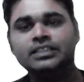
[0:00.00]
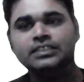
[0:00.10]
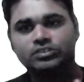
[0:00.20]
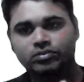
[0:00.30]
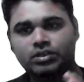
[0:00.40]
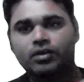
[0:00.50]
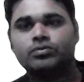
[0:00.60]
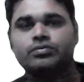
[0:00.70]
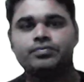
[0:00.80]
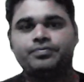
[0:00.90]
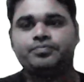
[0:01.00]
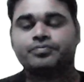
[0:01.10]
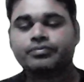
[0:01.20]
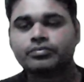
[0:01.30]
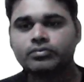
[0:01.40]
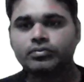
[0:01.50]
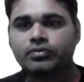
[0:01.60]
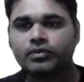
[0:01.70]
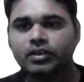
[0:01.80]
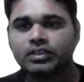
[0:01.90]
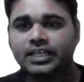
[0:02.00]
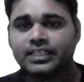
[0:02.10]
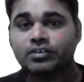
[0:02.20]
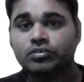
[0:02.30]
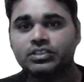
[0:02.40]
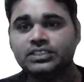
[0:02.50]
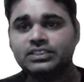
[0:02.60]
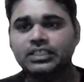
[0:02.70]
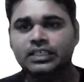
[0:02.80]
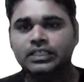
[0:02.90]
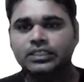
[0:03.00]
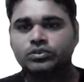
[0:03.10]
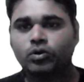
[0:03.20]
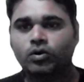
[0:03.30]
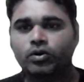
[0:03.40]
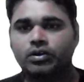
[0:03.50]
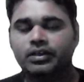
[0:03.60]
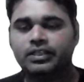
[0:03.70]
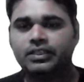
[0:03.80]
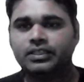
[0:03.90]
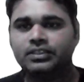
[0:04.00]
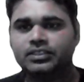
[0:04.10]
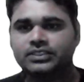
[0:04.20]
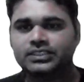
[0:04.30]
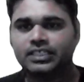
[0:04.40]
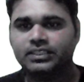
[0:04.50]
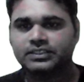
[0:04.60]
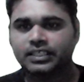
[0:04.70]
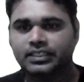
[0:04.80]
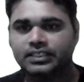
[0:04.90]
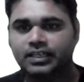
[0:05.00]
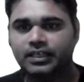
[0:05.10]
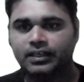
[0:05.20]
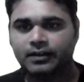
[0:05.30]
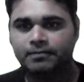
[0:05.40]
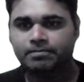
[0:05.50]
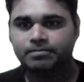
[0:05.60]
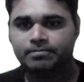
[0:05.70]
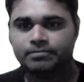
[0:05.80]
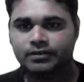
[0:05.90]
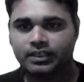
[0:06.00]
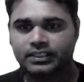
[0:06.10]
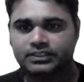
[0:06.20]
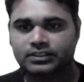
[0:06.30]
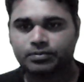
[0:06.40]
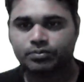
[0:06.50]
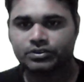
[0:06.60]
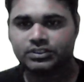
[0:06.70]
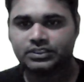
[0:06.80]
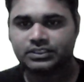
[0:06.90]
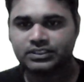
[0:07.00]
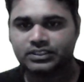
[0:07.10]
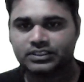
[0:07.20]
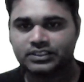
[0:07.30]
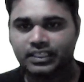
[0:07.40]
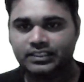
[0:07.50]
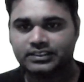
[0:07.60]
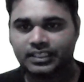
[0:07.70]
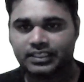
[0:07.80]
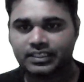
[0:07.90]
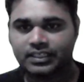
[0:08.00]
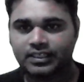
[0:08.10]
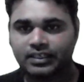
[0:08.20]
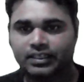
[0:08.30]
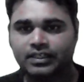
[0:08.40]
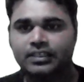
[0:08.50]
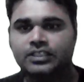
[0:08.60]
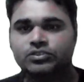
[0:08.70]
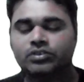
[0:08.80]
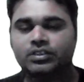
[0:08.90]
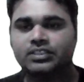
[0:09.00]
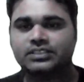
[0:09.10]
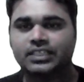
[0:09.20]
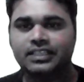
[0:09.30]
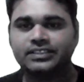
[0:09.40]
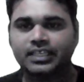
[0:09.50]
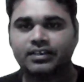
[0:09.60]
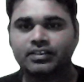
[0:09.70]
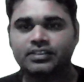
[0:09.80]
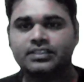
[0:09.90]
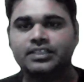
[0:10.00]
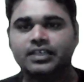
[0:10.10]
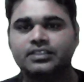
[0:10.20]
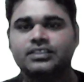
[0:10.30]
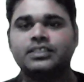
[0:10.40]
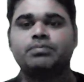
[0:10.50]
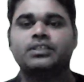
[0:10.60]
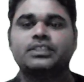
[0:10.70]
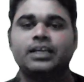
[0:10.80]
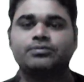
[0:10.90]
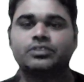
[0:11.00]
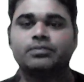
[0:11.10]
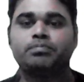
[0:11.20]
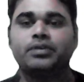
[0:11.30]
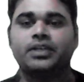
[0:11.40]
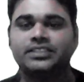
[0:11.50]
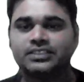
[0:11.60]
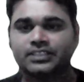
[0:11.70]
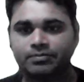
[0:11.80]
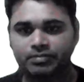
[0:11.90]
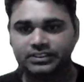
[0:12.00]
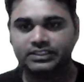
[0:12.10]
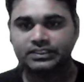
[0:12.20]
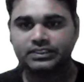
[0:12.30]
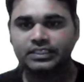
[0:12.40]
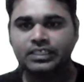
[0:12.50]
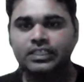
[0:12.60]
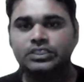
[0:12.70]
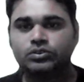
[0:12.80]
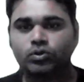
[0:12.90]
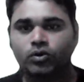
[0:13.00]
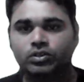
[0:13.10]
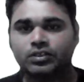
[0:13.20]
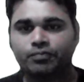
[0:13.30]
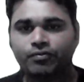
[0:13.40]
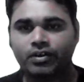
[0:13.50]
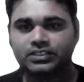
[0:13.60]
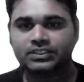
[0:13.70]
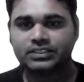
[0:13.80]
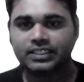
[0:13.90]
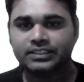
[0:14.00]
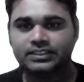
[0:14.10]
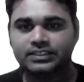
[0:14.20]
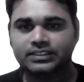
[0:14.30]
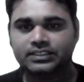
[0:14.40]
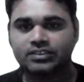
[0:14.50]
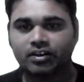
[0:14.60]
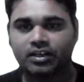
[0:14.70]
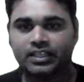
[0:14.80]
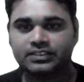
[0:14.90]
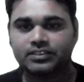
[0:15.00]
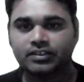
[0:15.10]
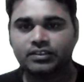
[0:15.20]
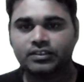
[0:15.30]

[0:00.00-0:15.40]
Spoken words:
So now get into this. So in the cell cycle, let's suppose this is the cell cycle. So in the cell cycle there are the different types of the phases are present. So the first stage is called as the